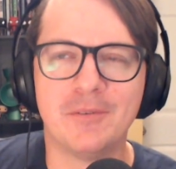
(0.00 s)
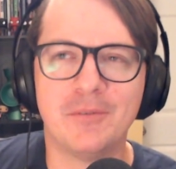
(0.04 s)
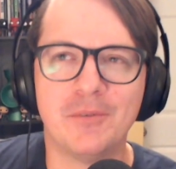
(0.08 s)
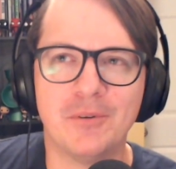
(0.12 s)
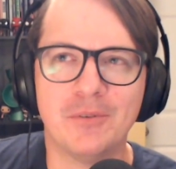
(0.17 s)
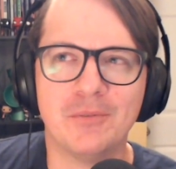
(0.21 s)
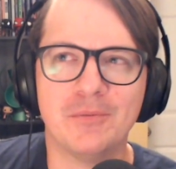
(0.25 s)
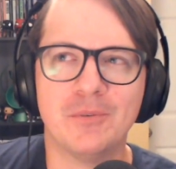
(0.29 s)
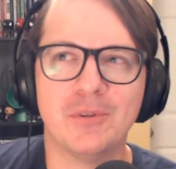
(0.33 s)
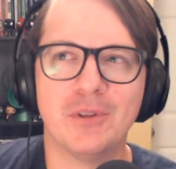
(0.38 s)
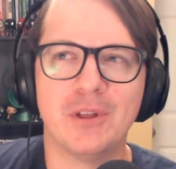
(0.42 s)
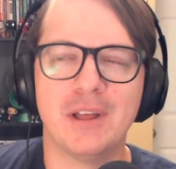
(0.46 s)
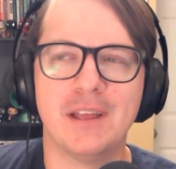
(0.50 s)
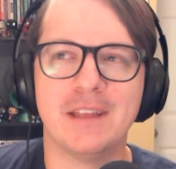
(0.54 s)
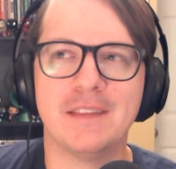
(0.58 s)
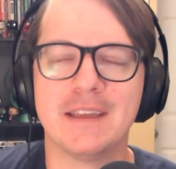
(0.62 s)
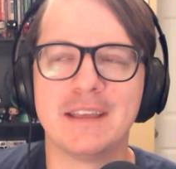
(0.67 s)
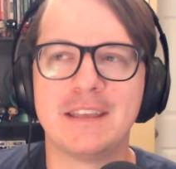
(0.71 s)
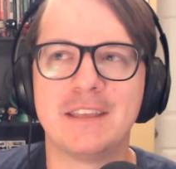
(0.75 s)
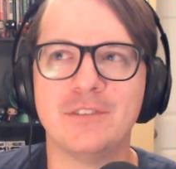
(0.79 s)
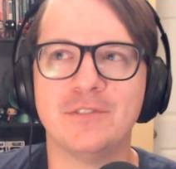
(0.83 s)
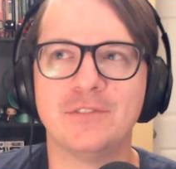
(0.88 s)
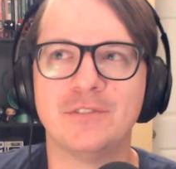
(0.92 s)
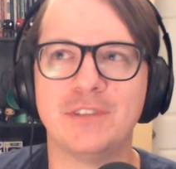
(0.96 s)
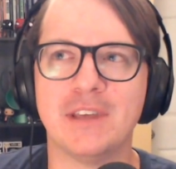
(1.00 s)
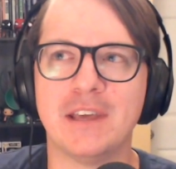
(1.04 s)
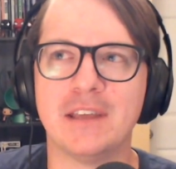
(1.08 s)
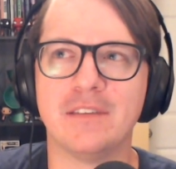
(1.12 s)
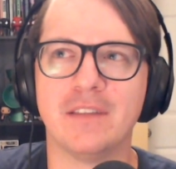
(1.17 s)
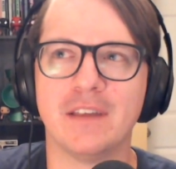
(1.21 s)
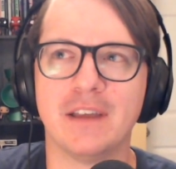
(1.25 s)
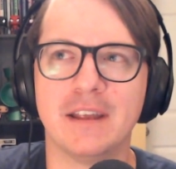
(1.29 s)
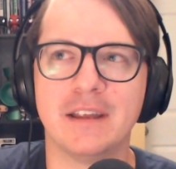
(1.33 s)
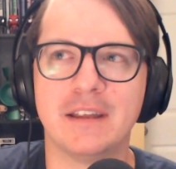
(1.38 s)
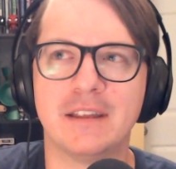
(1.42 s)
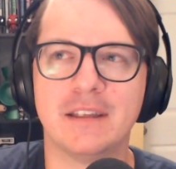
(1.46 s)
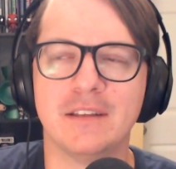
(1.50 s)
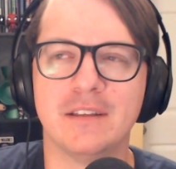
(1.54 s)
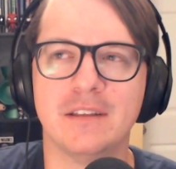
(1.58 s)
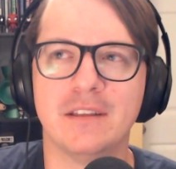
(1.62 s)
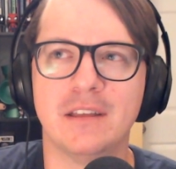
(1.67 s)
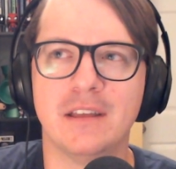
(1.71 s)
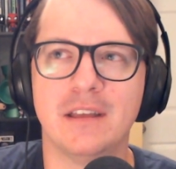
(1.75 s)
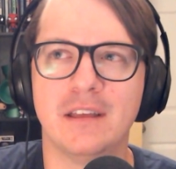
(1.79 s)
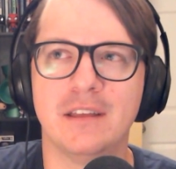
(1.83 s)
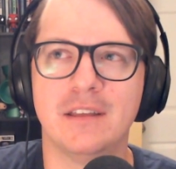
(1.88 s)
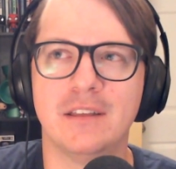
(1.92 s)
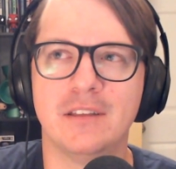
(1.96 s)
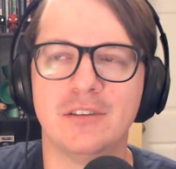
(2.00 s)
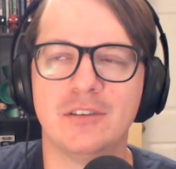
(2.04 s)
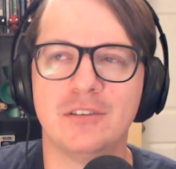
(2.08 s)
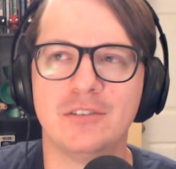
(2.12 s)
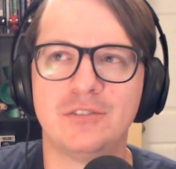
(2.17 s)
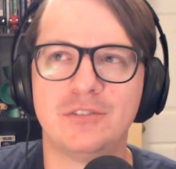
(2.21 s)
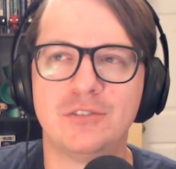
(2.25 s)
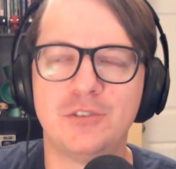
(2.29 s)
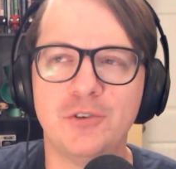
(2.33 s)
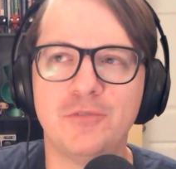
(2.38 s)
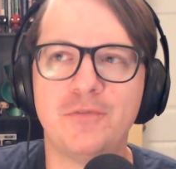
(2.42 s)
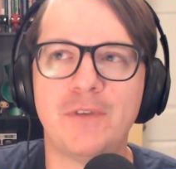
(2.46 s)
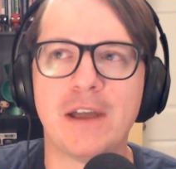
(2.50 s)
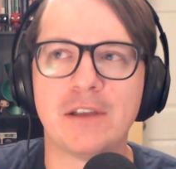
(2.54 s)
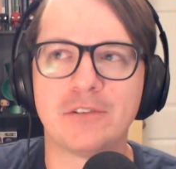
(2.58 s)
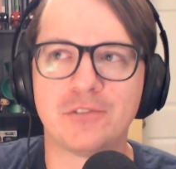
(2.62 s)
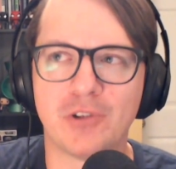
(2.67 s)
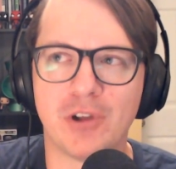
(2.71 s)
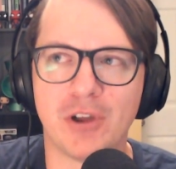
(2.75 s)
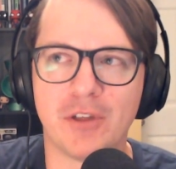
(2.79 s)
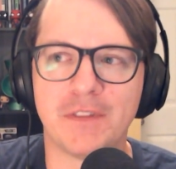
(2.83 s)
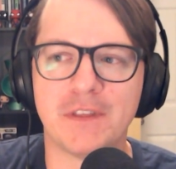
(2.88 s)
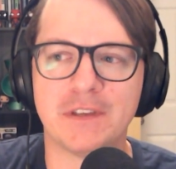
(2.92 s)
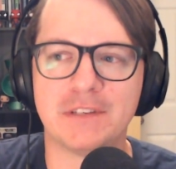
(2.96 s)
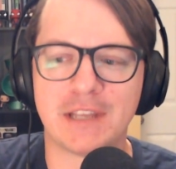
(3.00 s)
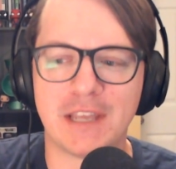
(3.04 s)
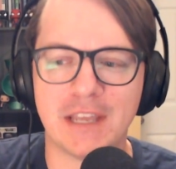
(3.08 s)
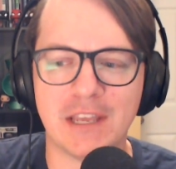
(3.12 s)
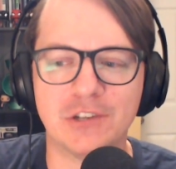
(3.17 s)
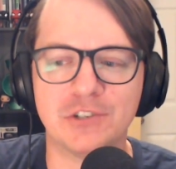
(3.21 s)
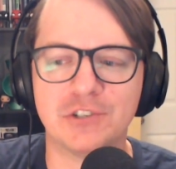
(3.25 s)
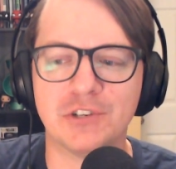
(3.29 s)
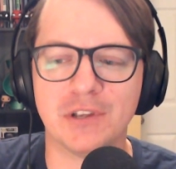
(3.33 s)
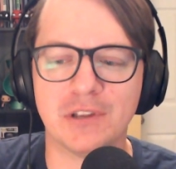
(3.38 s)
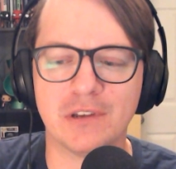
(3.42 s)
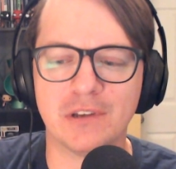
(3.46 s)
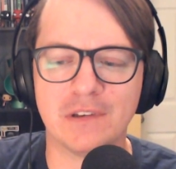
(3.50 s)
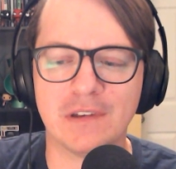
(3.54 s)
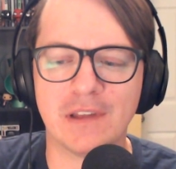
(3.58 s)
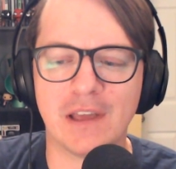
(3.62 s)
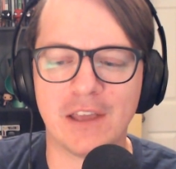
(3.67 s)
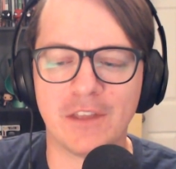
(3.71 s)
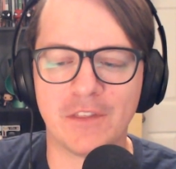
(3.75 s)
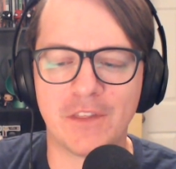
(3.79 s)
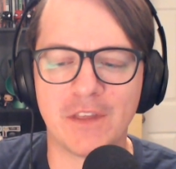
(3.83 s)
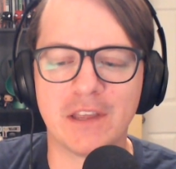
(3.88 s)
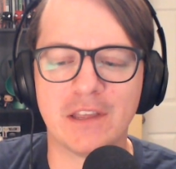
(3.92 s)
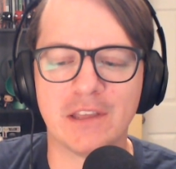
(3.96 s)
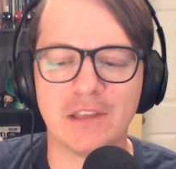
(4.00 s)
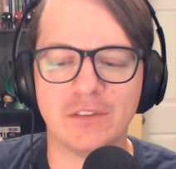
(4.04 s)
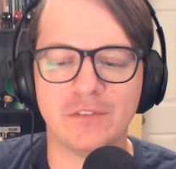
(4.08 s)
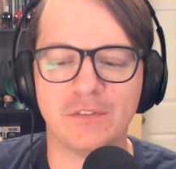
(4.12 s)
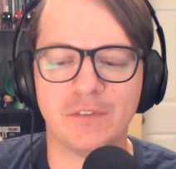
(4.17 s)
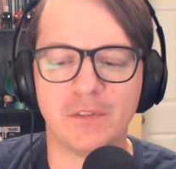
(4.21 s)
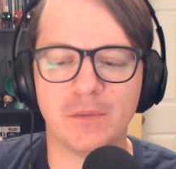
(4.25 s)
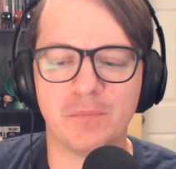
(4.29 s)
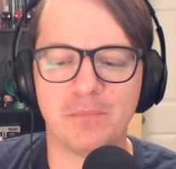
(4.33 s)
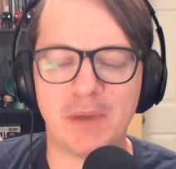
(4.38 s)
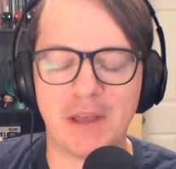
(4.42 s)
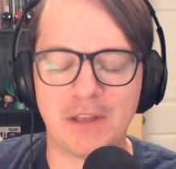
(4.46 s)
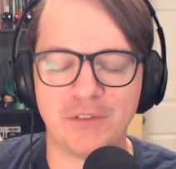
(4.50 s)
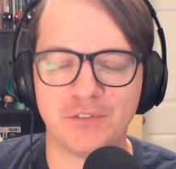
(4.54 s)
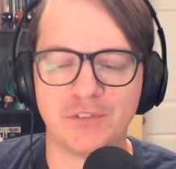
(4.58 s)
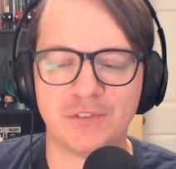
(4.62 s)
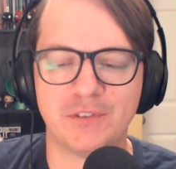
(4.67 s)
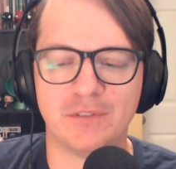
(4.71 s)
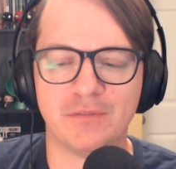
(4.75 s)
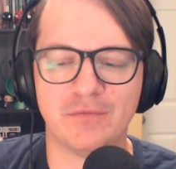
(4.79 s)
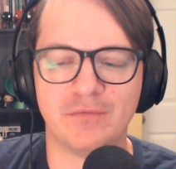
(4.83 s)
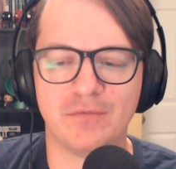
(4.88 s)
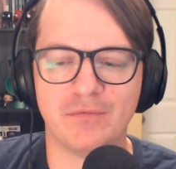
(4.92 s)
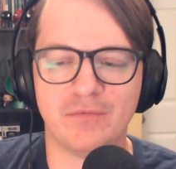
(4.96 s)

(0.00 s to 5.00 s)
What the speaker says: Well, and like you said, like two-factor authentication, I think, is the best